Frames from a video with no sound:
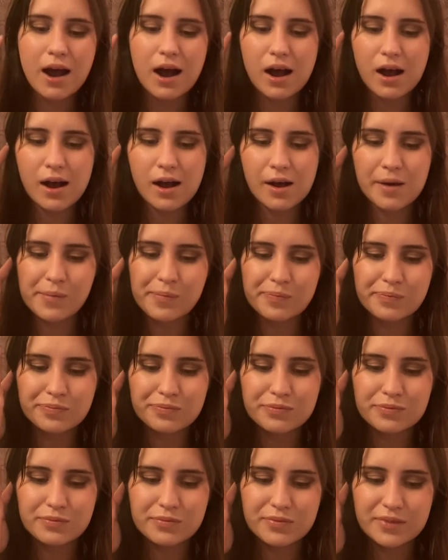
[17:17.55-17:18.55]
Um,
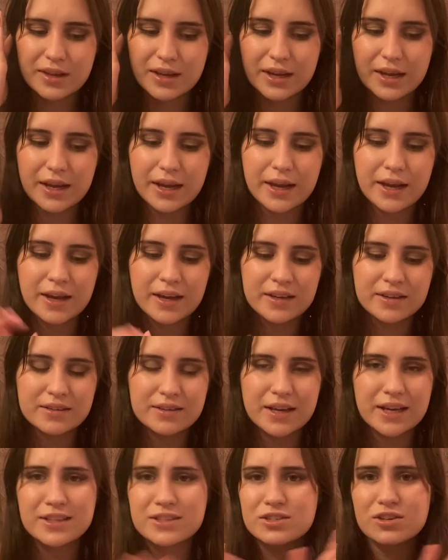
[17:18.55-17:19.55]
and
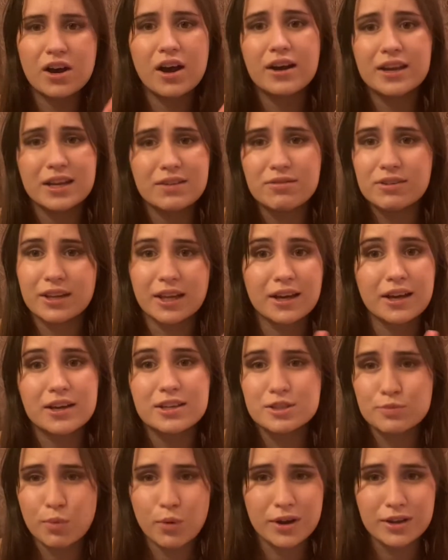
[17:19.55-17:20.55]
it's not even like a
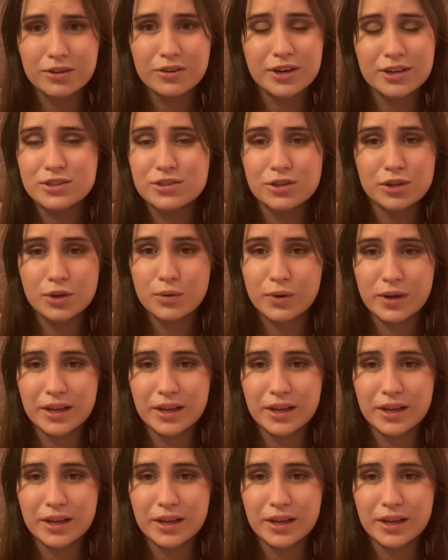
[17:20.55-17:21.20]
spoiler as to who it